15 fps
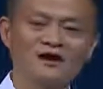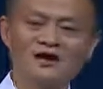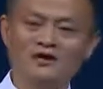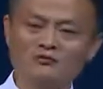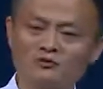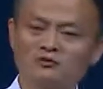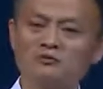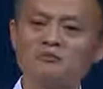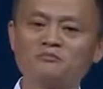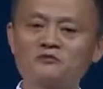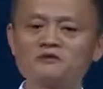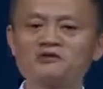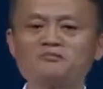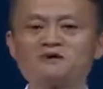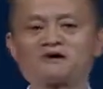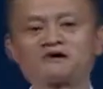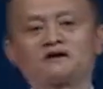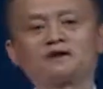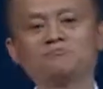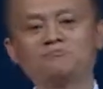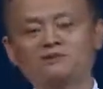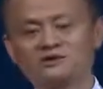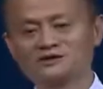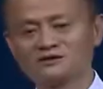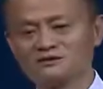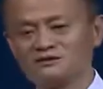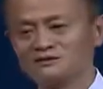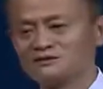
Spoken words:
and we will build up a company